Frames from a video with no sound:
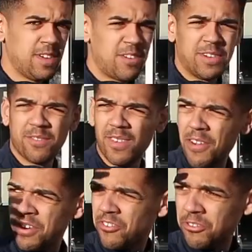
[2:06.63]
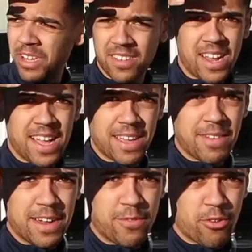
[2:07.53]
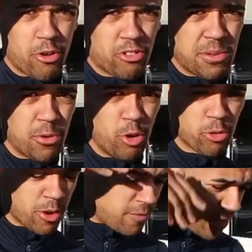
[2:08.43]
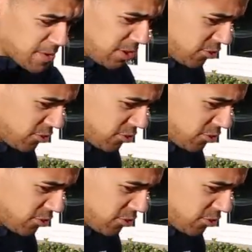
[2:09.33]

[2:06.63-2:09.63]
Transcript: very, very sunny today. Very frosty, but also very